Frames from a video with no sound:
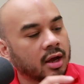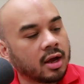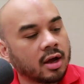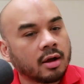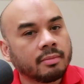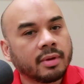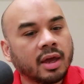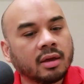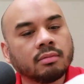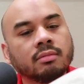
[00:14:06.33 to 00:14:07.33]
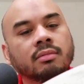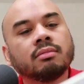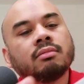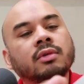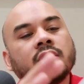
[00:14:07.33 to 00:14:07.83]
And
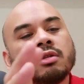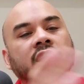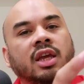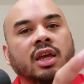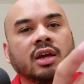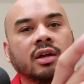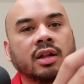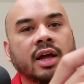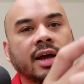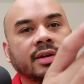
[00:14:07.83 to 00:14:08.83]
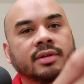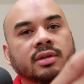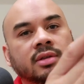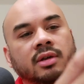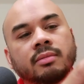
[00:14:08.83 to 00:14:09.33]
you know, the heel has
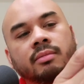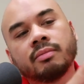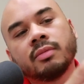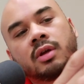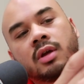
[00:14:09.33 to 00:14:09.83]
some,